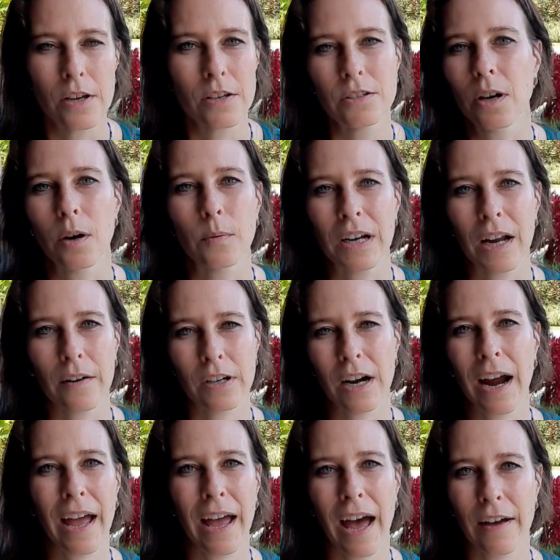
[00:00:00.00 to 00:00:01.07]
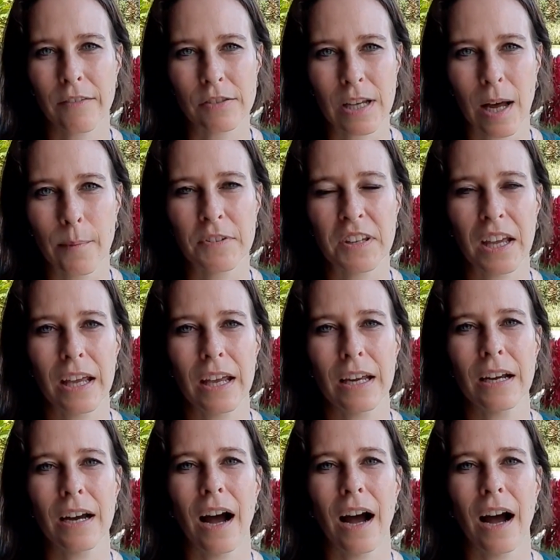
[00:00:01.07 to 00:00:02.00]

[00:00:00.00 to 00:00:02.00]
So whenever I have something,